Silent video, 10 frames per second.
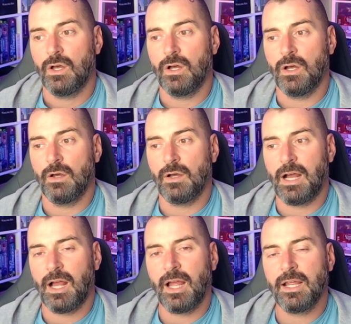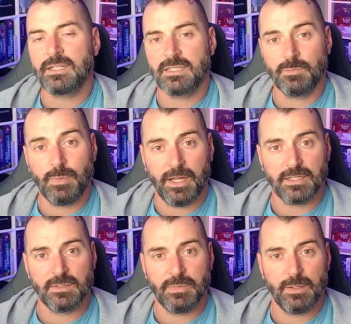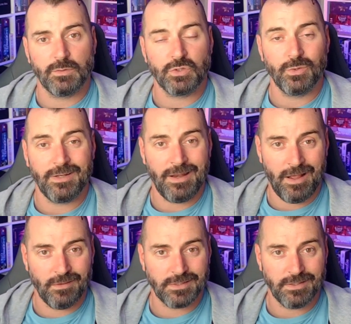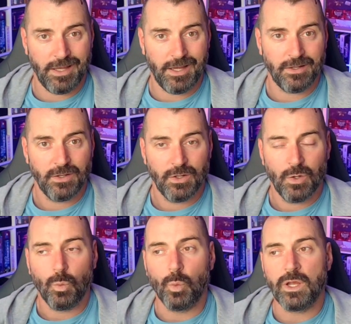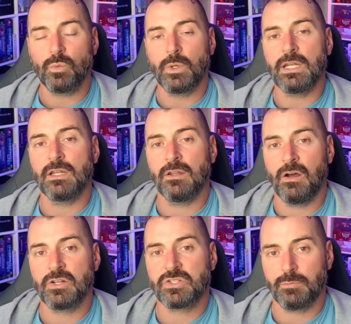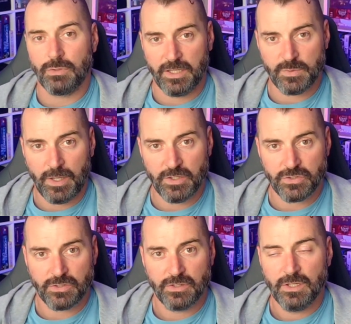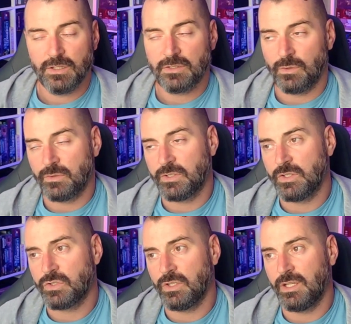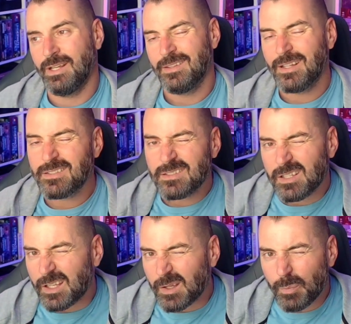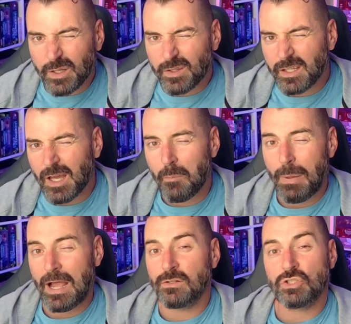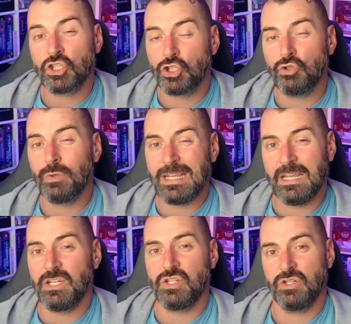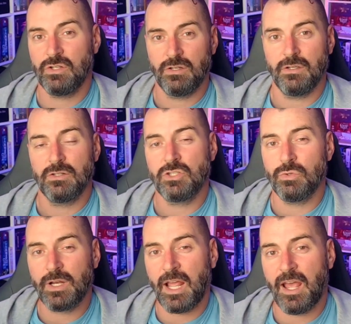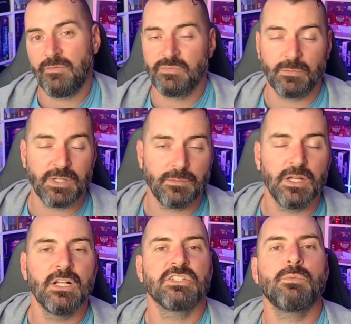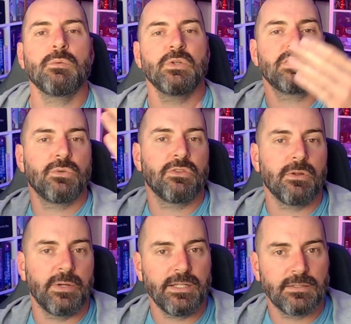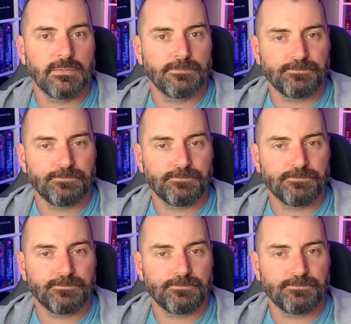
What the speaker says: I expect to be able to announce that when we launch the Pledge Manager. So essentially, that's typically about 2.5, sometimes somewhere between 2 and 3 weeks